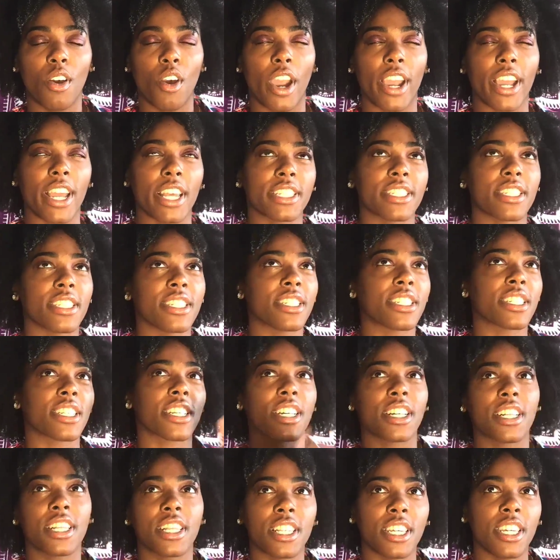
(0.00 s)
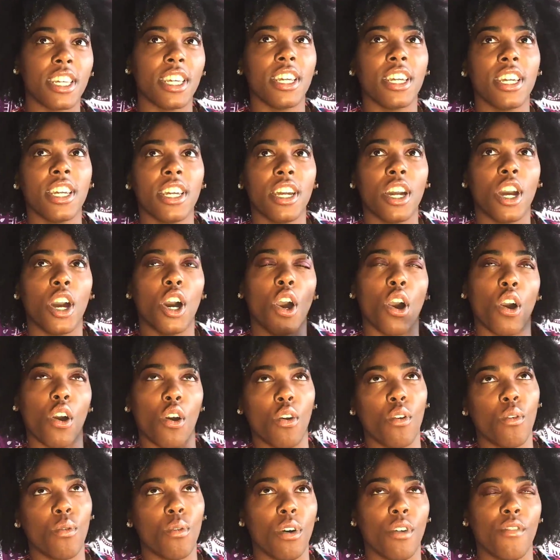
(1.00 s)
I guess it's
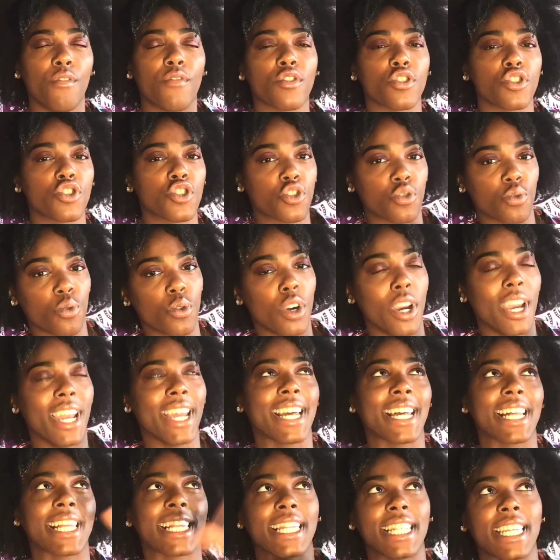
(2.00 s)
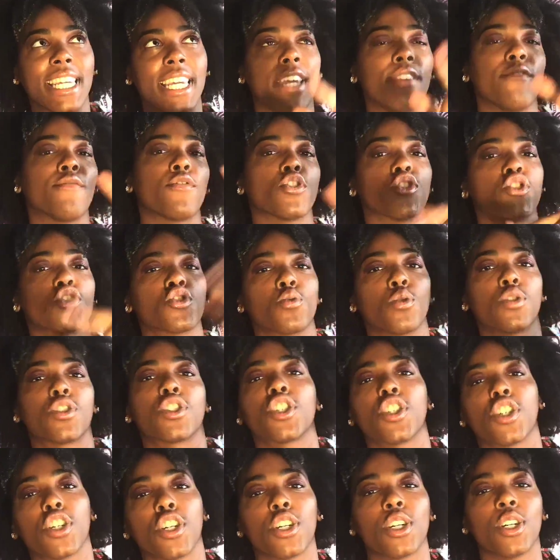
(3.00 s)
Cleo for short and Cle for
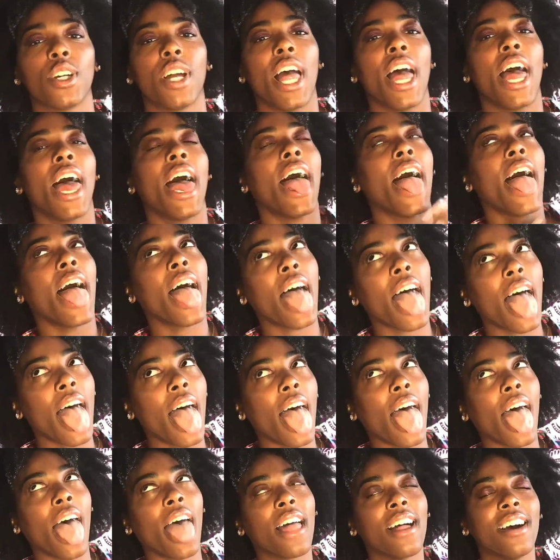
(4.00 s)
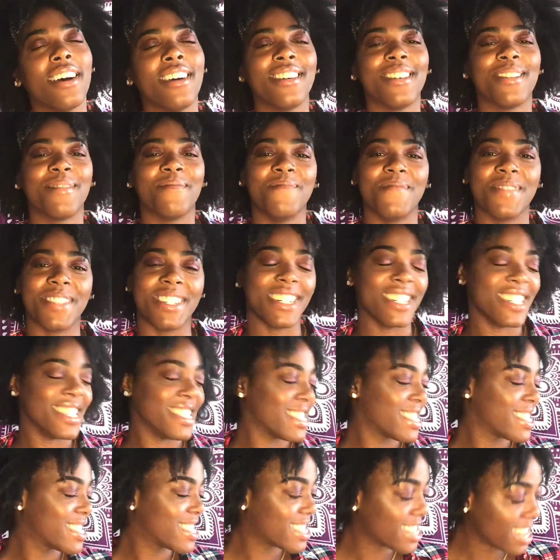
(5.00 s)
shorter.
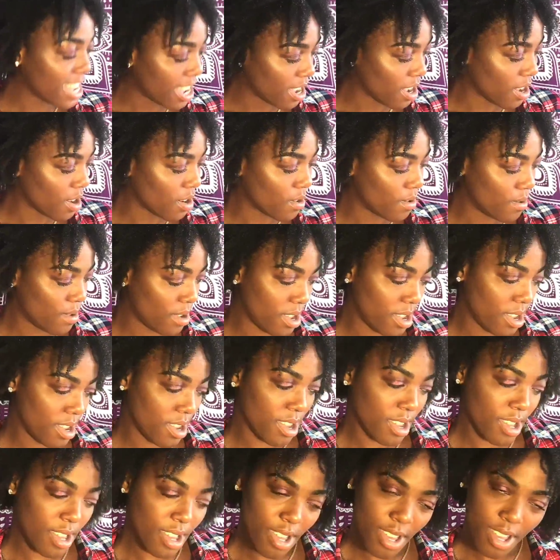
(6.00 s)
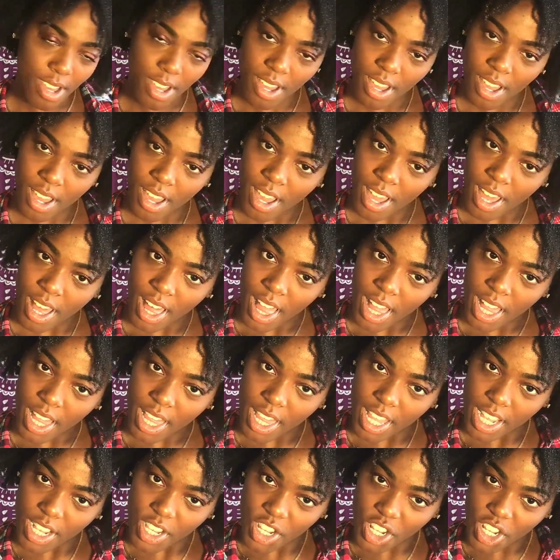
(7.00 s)
But so,
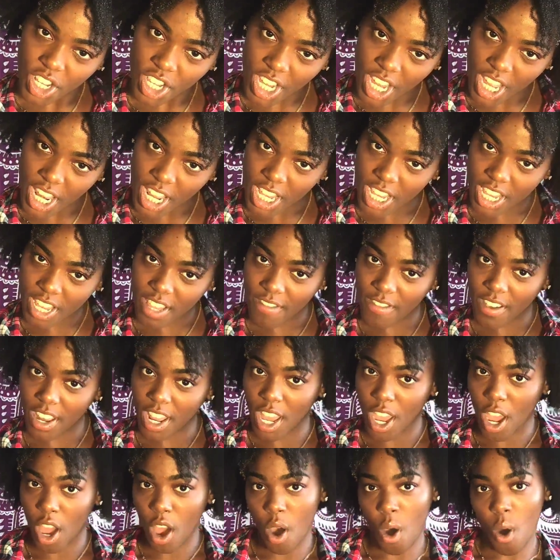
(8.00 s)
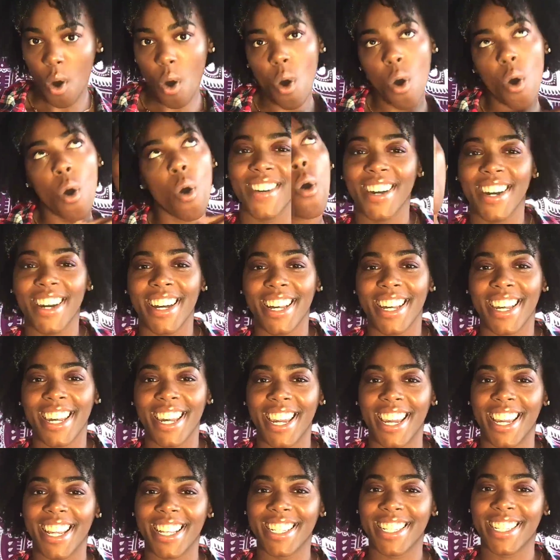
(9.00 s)
let's just get into the video.
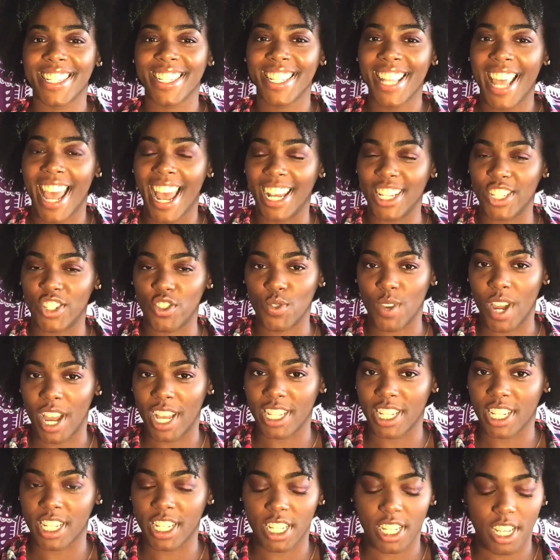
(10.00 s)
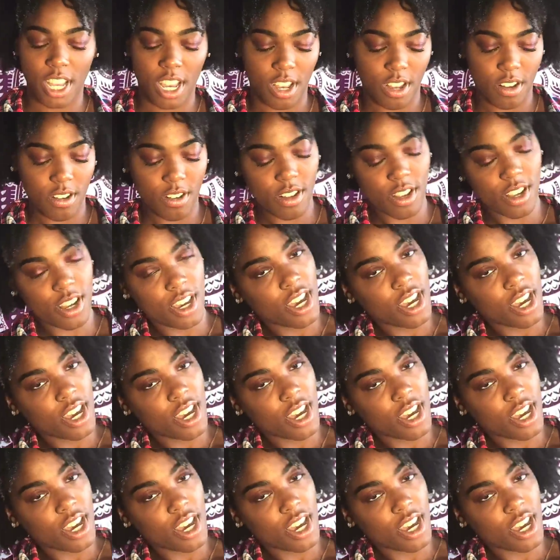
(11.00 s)
As you guys can tell,